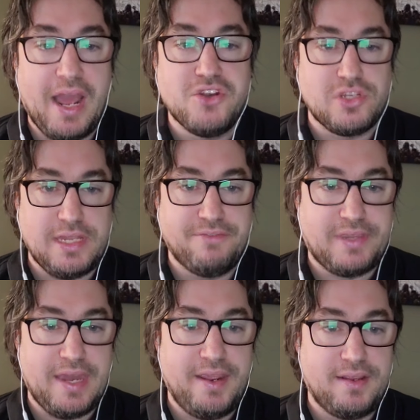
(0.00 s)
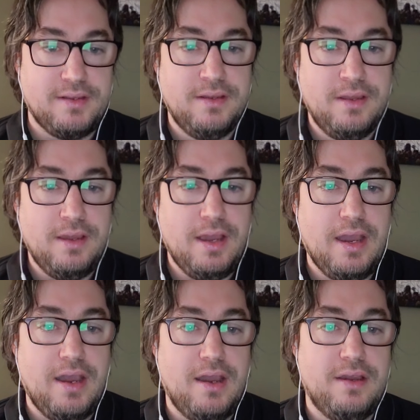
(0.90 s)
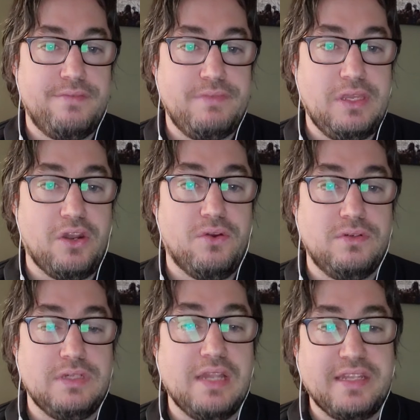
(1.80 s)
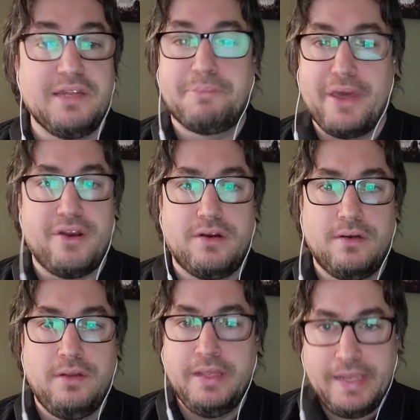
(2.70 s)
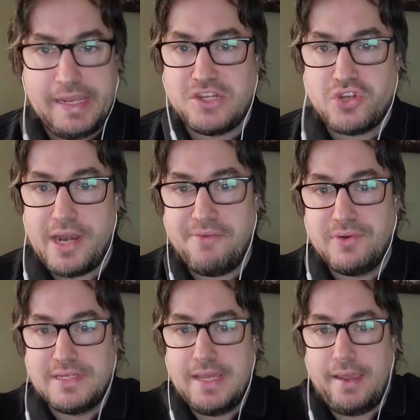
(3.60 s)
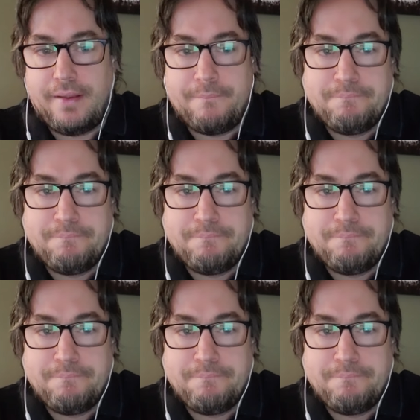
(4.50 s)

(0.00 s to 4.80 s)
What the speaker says: I just love getting, you know, a little better each and every day.